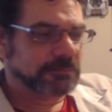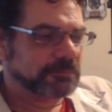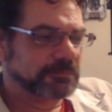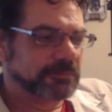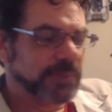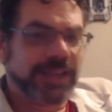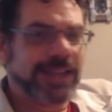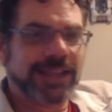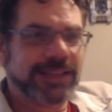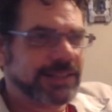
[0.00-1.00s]

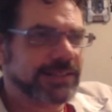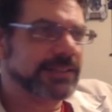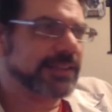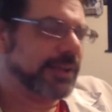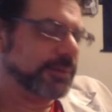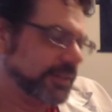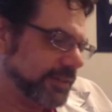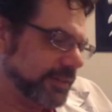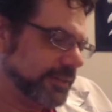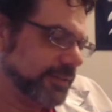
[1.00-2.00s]
But that's not what this
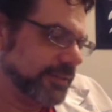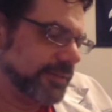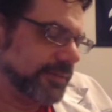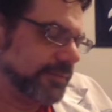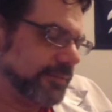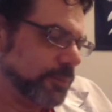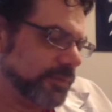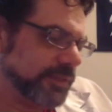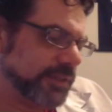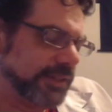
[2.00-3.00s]
is. It's more of
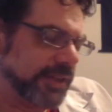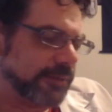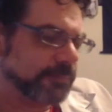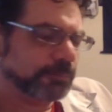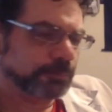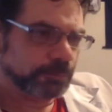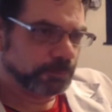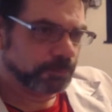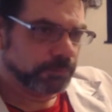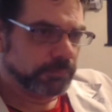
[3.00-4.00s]
a sit down.
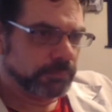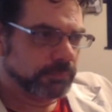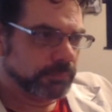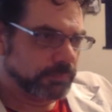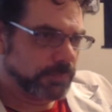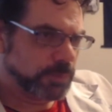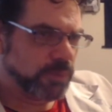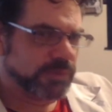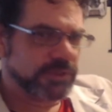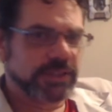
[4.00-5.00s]
It's more
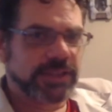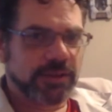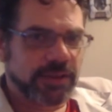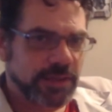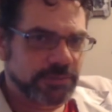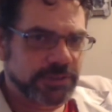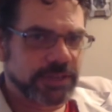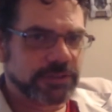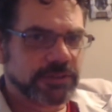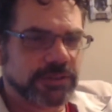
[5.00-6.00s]
of a sit down
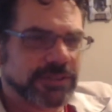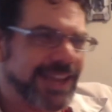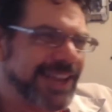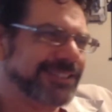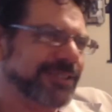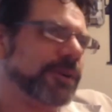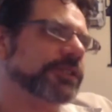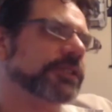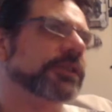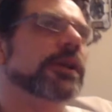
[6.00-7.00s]
conversation. Because the guy has a question.